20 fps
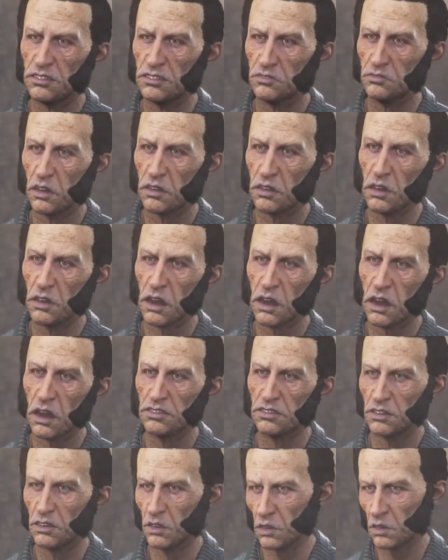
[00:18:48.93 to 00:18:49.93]
Even though
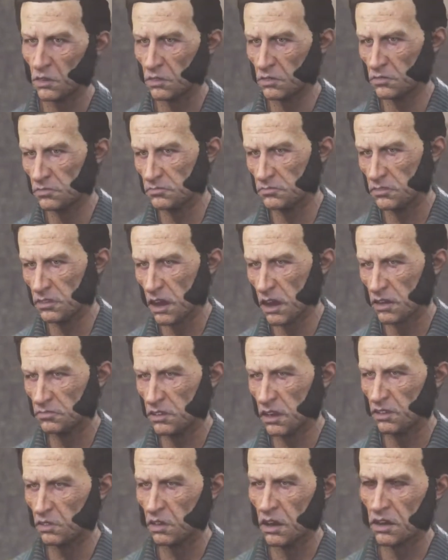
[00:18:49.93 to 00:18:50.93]
I told them
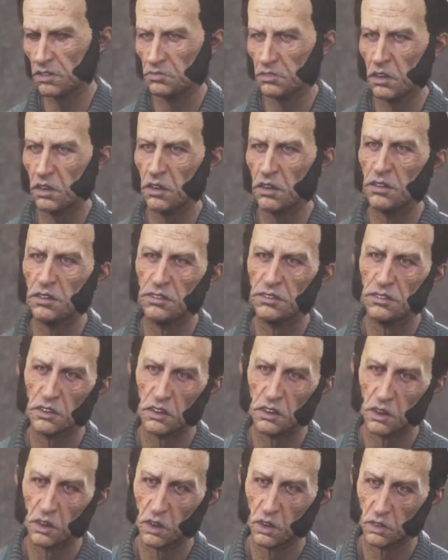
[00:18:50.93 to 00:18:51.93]
that my wife and kids
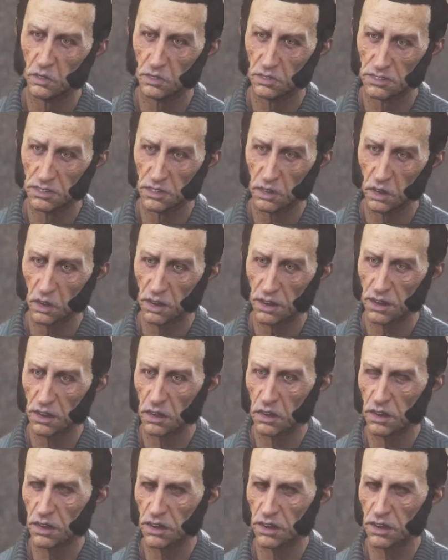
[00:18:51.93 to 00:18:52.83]
are too weak to get